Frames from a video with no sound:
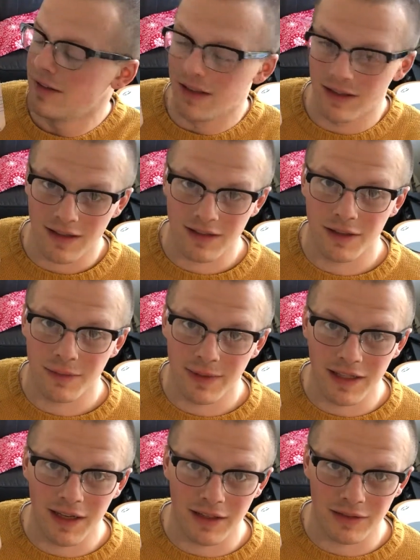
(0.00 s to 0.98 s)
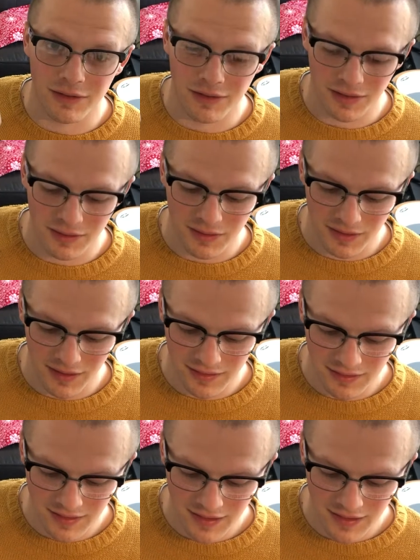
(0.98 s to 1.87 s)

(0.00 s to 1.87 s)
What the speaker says: then that's going to be a next door note, okay?